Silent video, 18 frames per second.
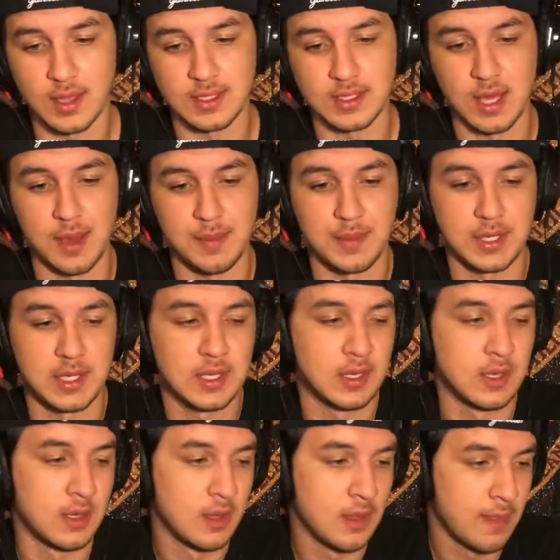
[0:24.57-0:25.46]
topic.
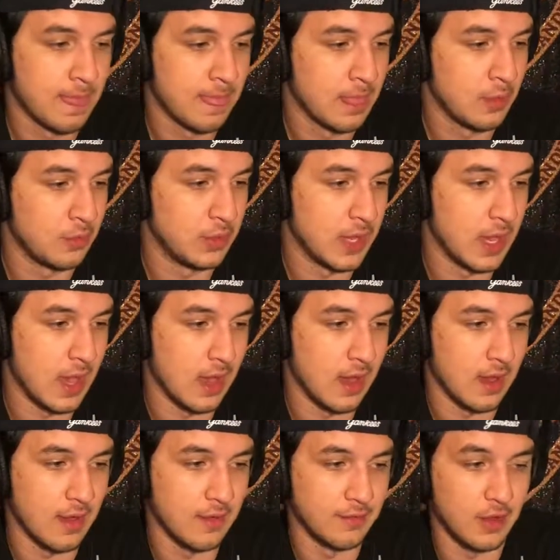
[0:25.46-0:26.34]
We
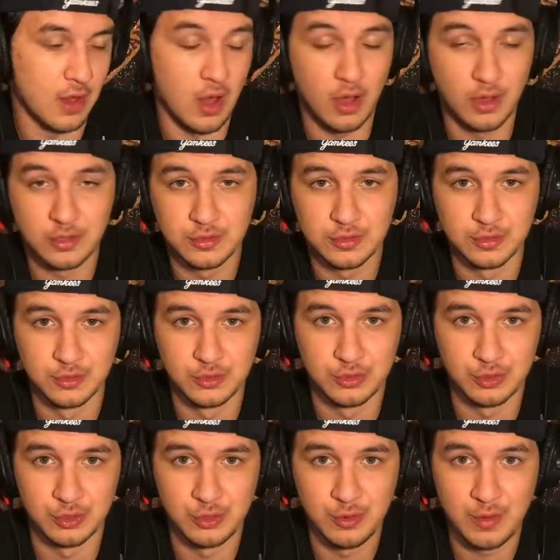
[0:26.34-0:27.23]
have Uncle
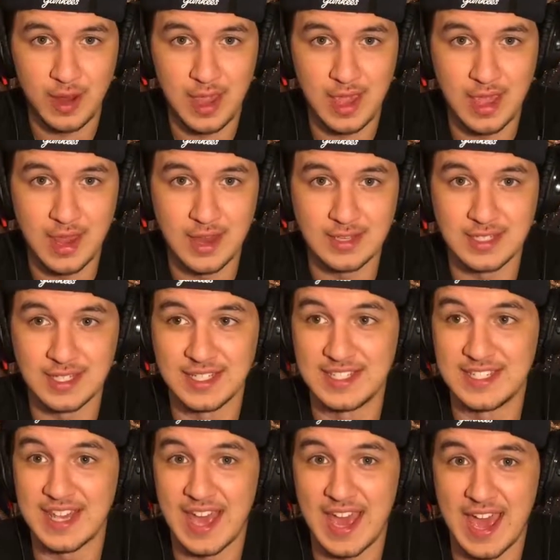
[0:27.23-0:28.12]
Drew and
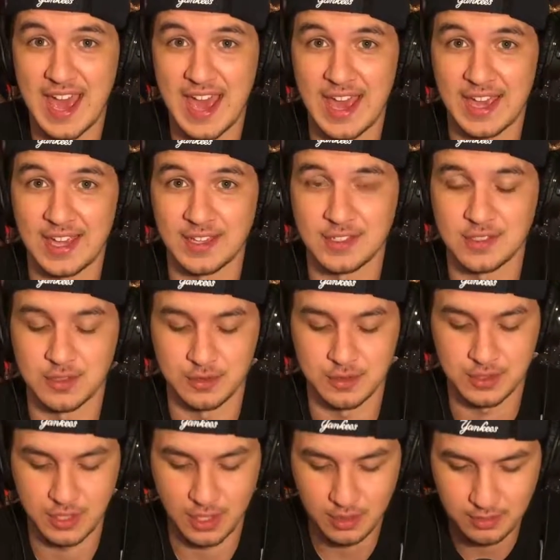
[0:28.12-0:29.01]
Tag. So
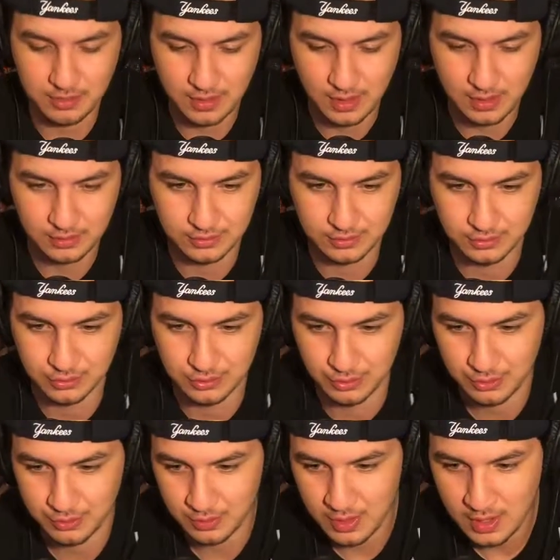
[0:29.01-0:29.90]
starting with Uncle
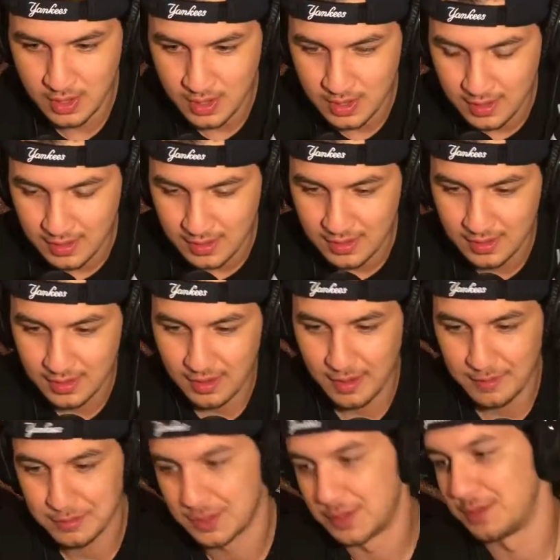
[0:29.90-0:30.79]
Drew,
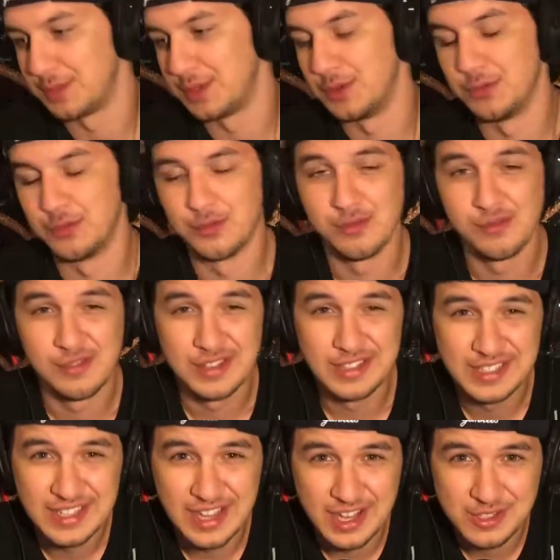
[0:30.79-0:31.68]
I'm going to be
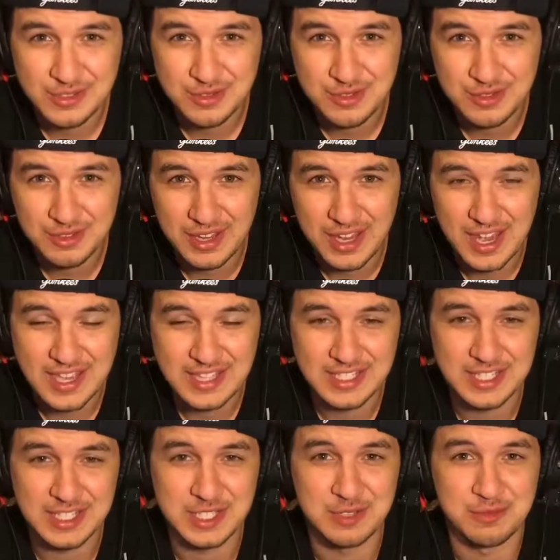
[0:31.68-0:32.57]
really honest with you
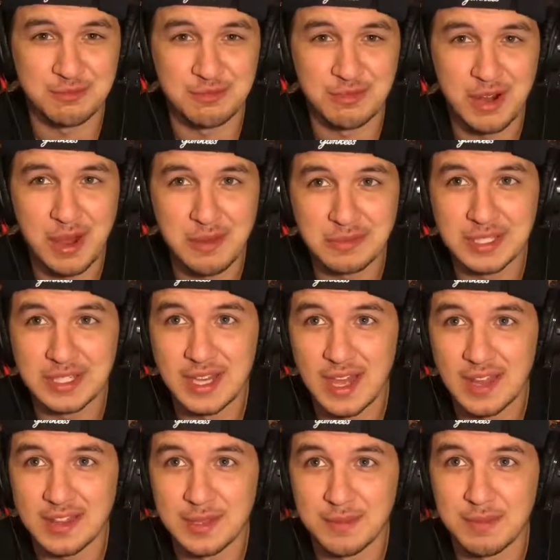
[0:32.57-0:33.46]
guys. This is probably
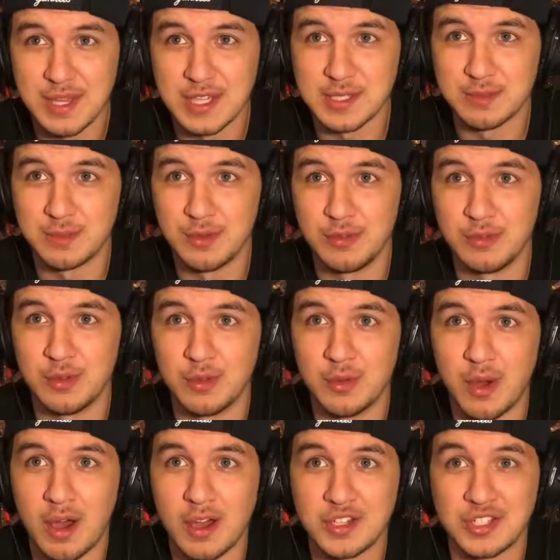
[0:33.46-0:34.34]
not the best movie to
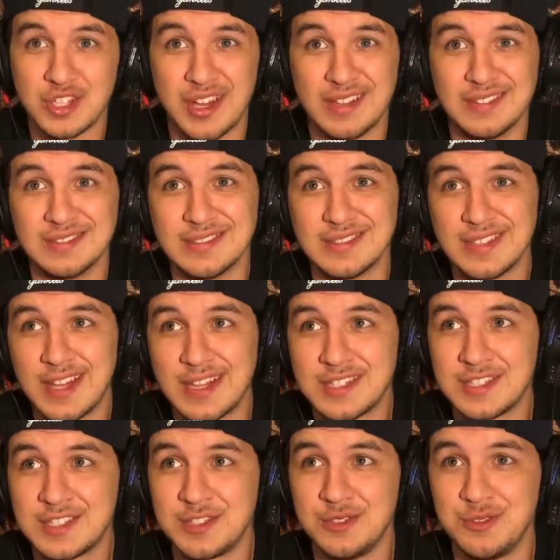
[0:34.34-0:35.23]
watch
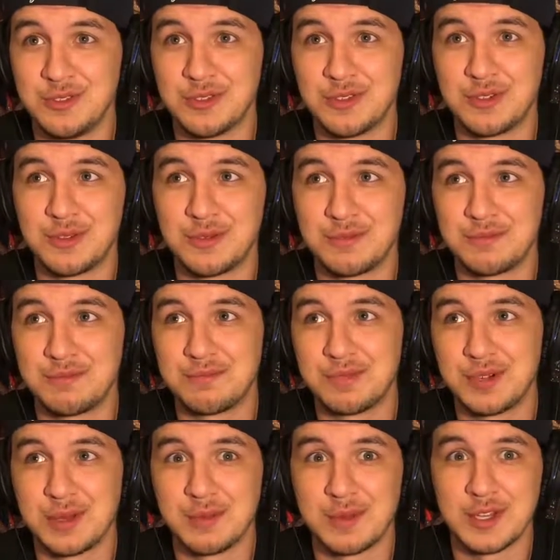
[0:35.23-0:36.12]
unless you're
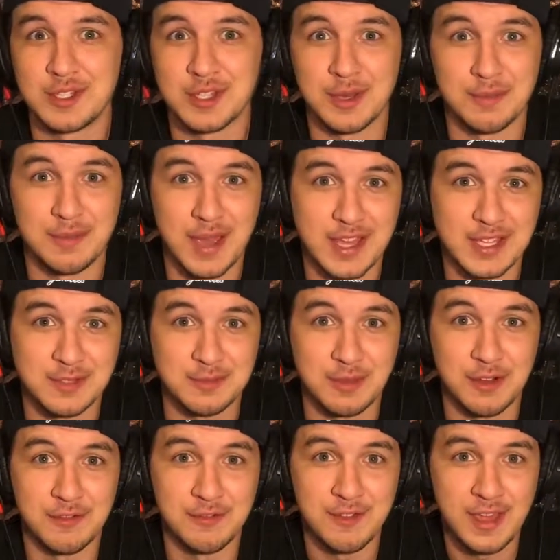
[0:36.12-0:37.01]
pretty much a
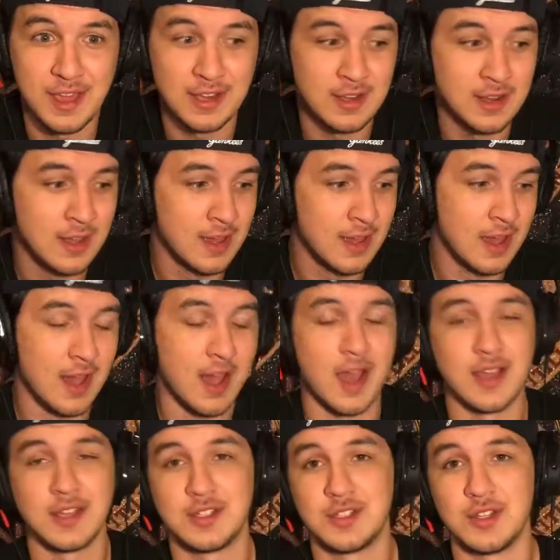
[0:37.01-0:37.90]
basketball fan.
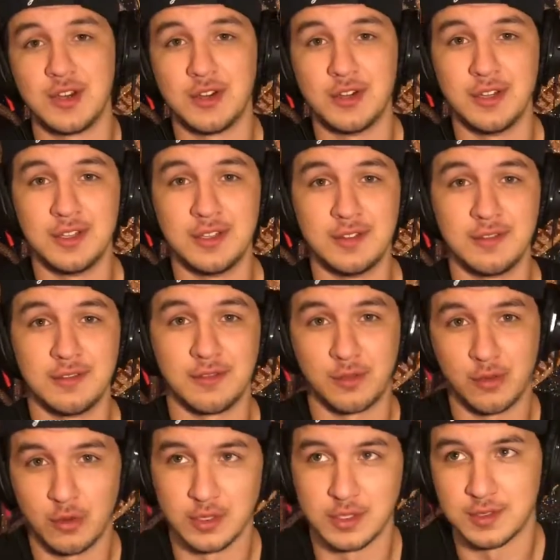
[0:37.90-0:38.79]
I saw it,
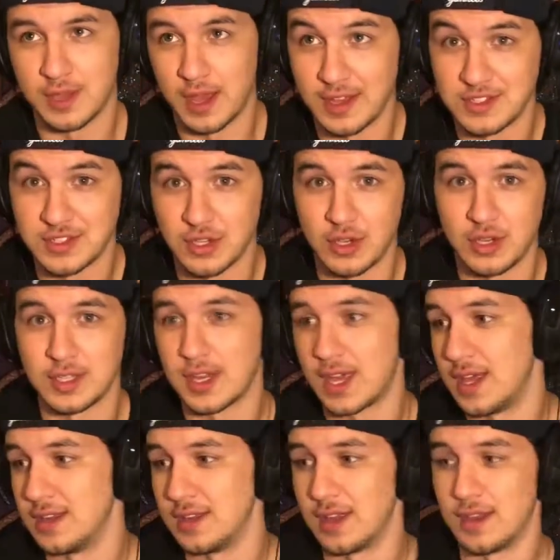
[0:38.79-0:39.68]

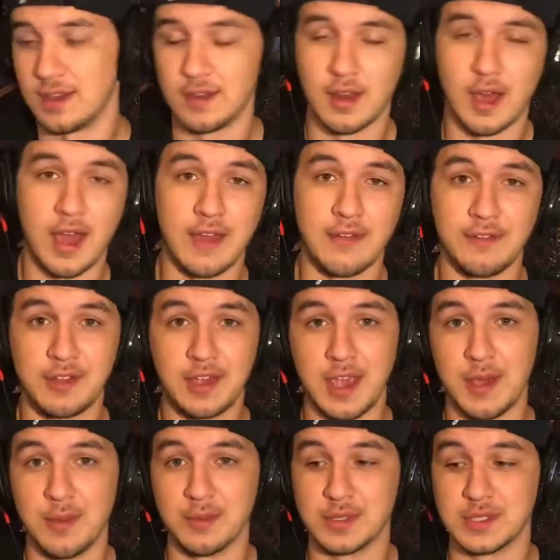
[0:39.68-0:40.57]
and then I
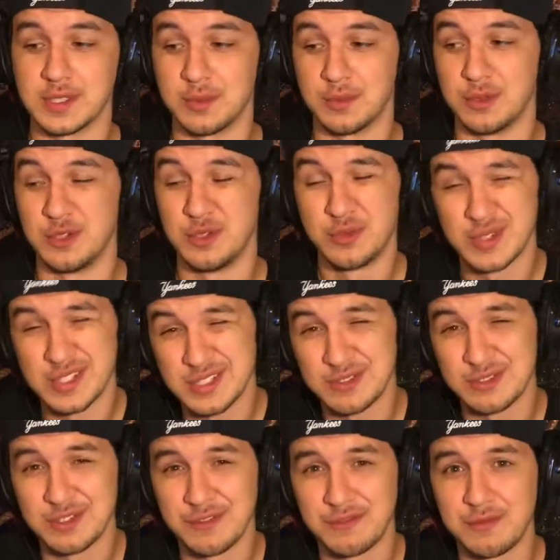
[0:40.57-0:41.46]
came with someone who
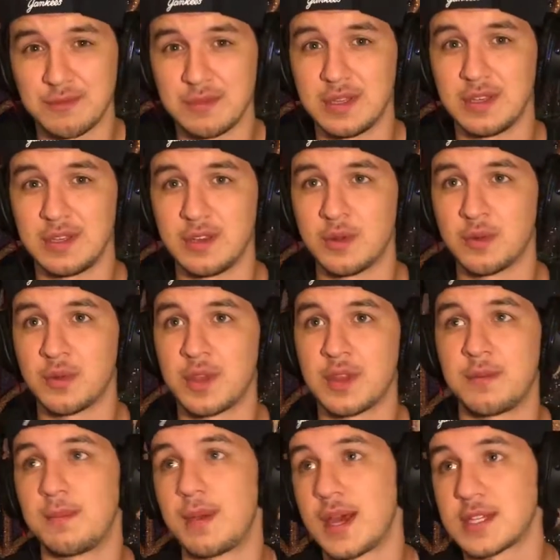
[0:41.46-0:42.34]
wasn't really familiar
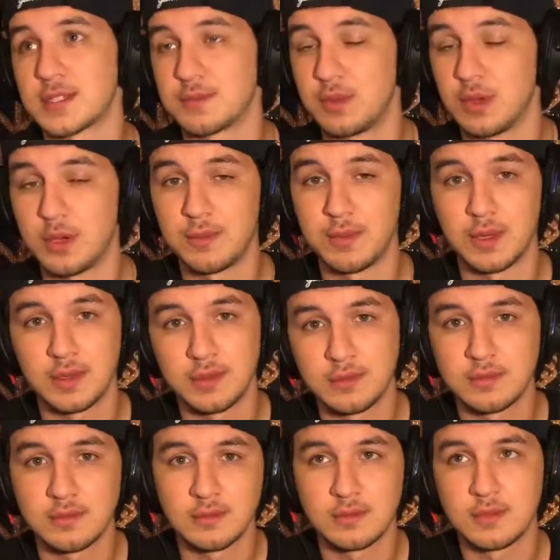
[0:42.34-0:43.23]
with basketball, but
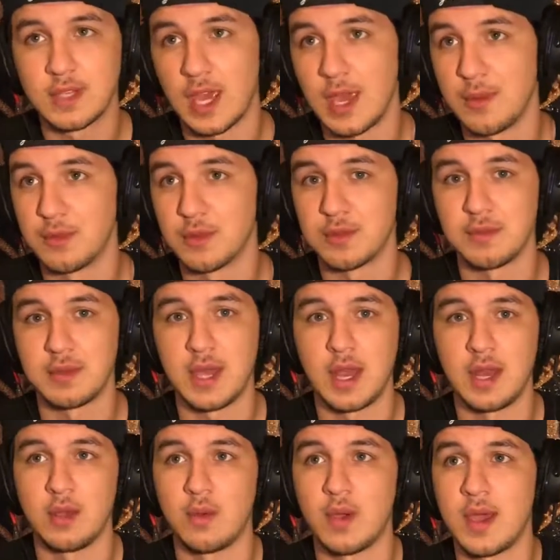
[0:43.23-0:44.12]
came with me
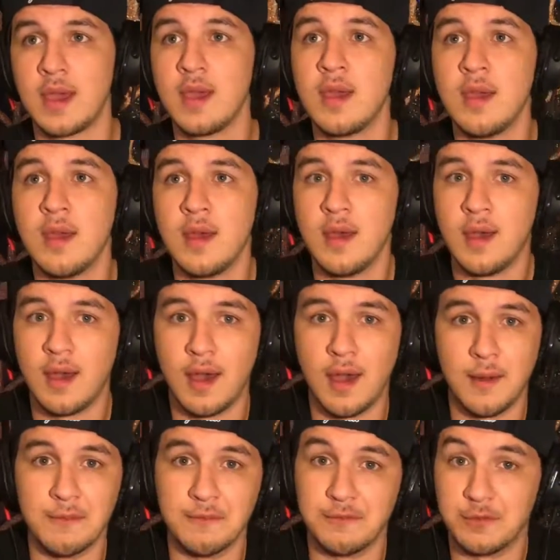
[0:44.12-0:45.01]
anyway.
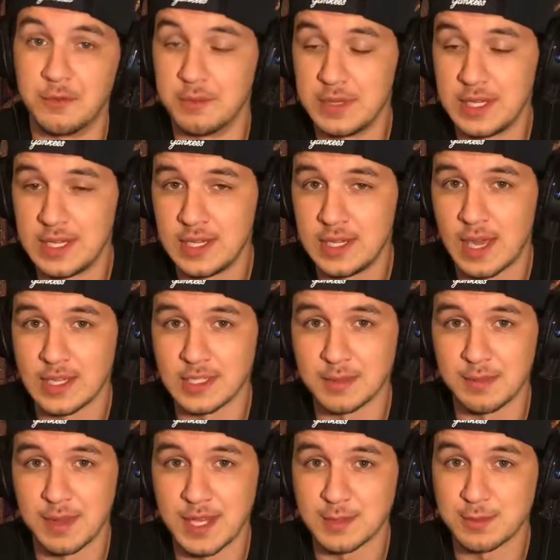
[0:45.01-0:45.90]
For me, as a
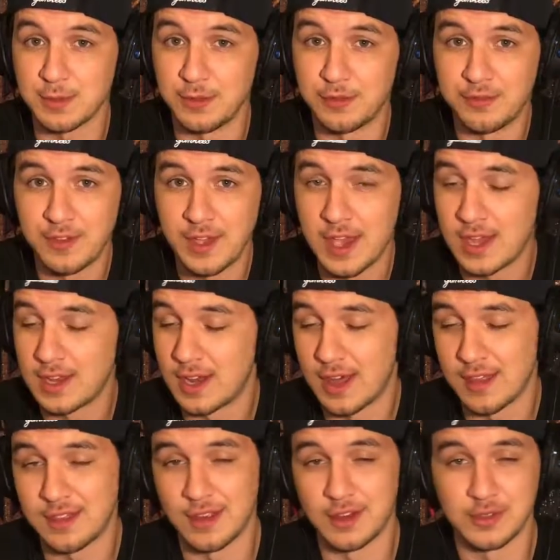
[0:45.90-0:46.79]
basketball fan,
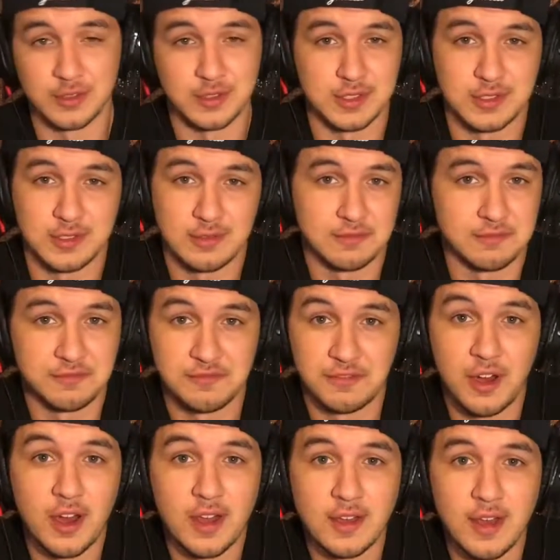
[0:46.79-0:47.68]
I thought it was
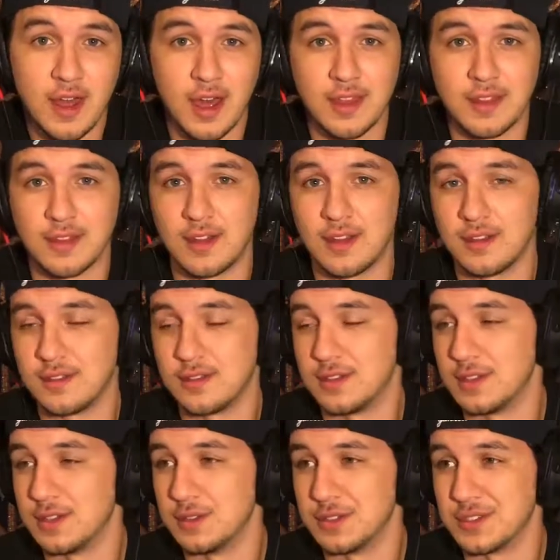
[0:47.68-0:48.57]
fun. I thought
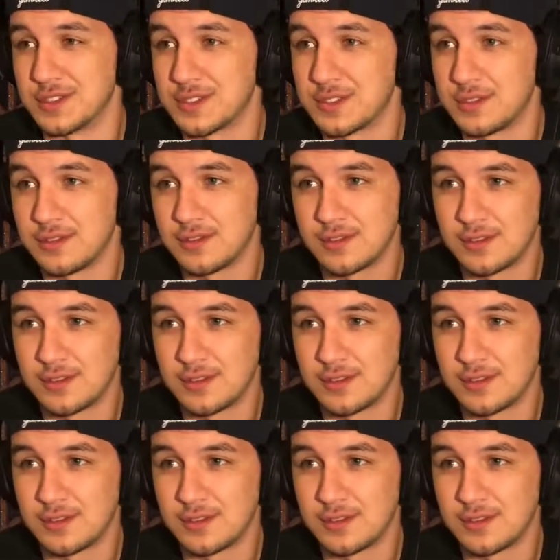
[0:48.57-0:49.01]
it was